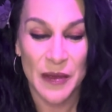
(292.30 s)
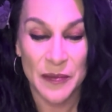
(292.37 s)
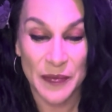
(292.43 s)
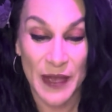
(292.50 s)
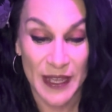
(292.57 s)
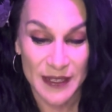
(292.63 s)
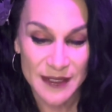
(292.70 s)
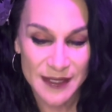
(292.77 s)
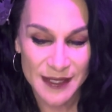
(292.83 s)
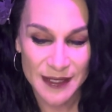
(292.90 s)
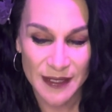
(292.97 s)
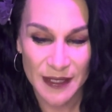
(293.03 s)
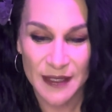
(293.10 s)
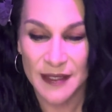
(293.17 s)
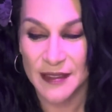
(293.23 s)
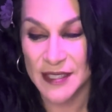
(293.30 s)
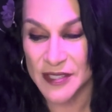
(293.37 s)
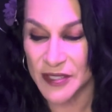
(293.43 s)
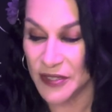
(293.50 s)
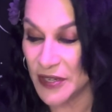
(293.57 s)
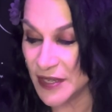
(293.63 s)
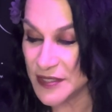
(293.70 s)
But this
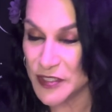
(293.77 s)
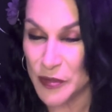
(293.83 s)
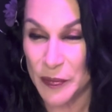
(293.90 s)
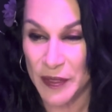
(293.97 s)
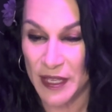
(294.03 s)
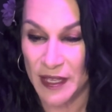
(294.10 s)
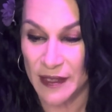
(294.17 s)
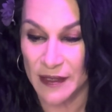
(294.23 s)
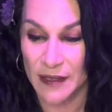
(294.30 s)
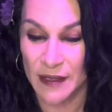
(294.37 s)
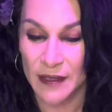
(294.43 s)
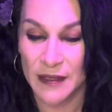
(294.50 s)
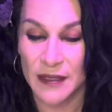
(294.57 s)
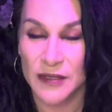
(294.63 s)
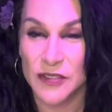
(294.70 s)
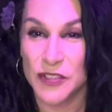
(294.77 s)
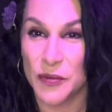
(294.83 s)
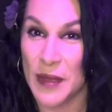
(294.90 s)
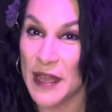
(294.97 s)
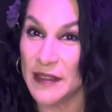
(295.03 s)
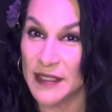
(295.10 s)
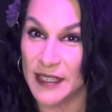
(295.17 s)
could also be
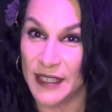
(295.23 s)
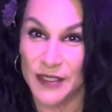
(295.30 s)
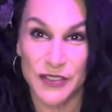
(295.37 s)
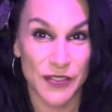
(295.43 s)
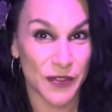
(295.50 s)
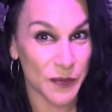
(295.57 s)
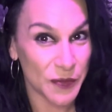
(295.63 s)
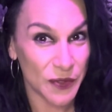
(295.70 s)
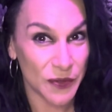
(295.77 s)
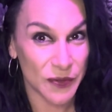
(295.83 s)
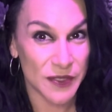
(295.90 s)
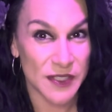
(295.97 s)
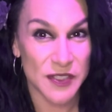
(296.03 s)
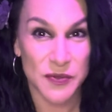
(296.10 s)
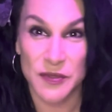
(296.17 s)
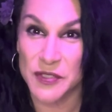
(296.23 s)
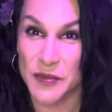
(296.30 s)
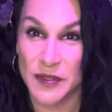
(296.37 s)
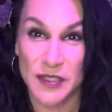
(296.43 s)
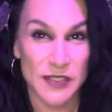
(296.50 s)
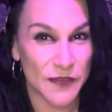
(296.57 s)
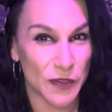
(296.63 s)
duality to the moon since we're
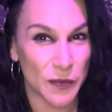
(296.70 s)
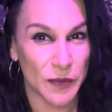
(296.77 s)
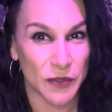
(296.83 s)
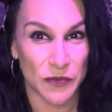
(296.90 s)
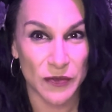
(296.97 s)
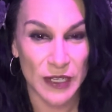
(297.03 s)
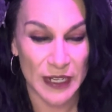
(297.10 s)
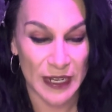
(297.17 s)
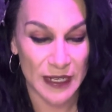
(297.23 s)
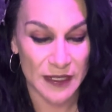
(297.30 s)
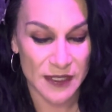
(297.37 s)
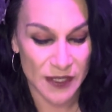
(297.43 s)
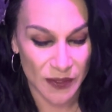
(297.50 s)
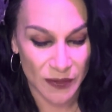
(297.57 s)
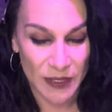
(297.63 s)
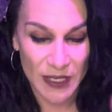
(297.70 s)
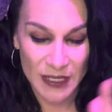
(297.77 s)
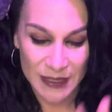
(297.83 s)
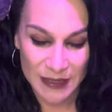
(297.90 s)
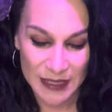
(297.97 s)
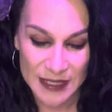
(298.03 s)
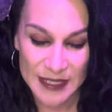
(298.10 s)
doing this full moon reading. So
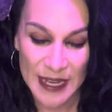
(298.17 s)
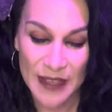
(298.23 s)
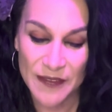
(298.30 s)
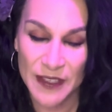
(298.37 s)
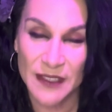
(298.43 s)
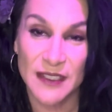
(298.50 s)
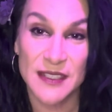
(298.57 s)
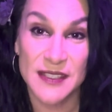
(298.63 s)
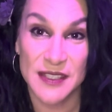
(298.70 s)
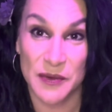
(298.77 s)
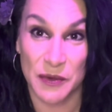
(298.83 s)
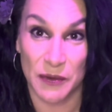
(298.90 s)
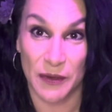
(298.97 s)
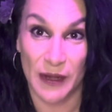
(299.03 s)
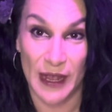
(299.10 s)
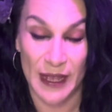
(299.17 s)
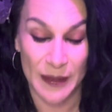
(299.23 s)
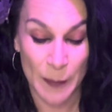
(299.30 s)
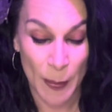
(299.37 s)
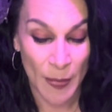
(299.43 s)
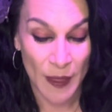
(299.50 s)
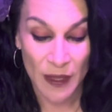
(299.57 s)
let's dive in, let's see where we're at.
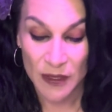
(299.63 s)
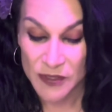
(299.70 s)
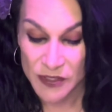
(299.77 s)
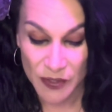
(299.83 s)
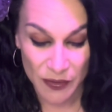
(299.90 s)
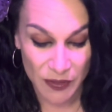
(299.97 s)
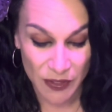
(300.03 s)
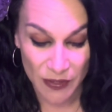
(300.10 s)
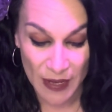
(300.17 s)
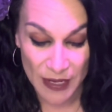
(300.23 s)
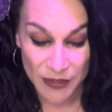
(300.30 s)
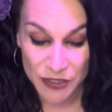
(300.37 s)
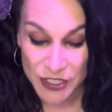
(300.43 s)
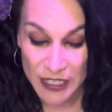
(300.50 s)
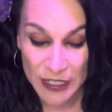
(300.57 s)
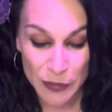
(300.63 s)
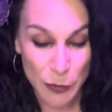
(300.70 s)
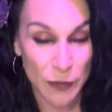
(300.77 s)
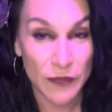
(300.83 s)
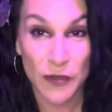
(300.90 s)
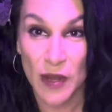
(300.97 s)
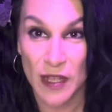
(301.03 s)
So your energy
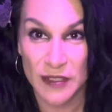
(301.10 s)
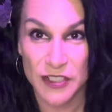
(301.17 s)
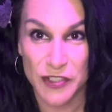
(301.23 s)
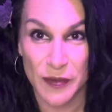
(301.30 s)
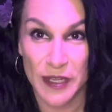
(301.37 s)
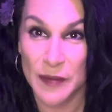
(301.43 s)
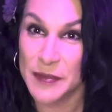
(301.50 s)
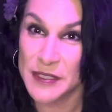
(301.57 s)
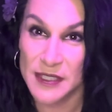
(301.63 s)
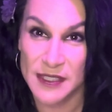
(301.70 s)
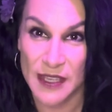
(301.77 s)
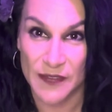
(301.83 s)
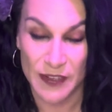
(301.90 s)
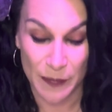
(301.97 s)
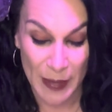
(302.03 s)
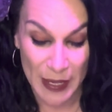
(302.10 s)
overall is showing up as the Seven of